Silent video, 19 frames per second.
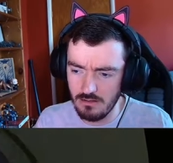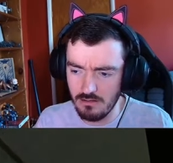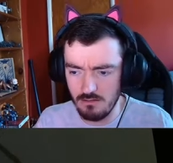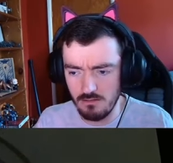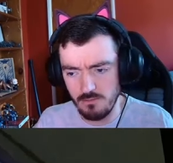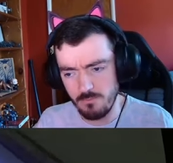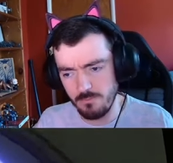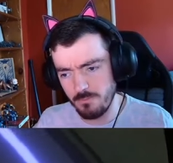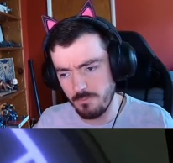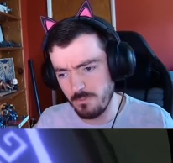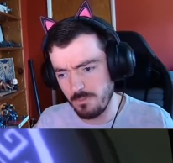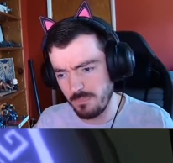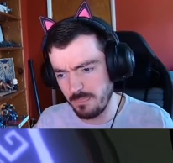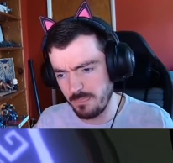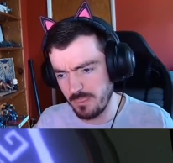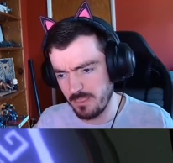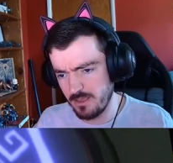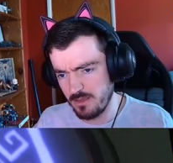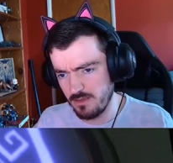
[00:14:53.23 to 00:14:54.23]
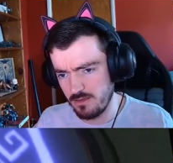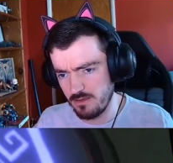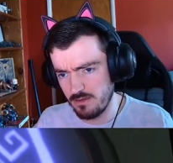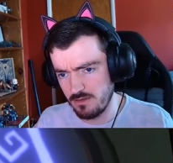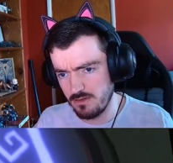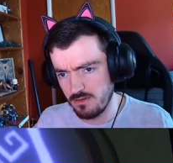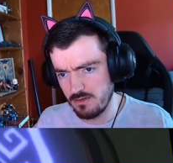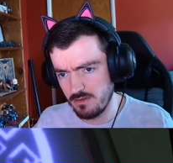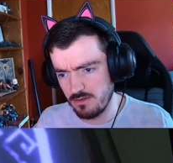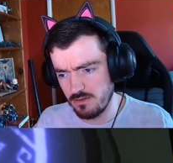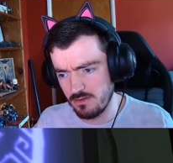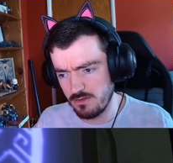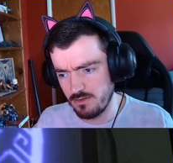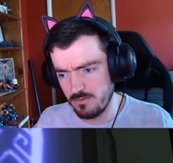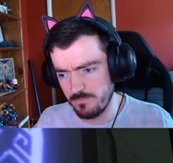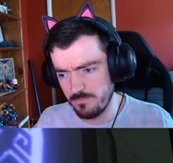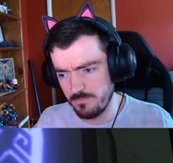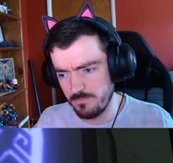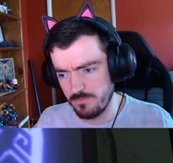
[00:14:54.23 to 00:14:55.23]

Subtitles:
(no one is talking)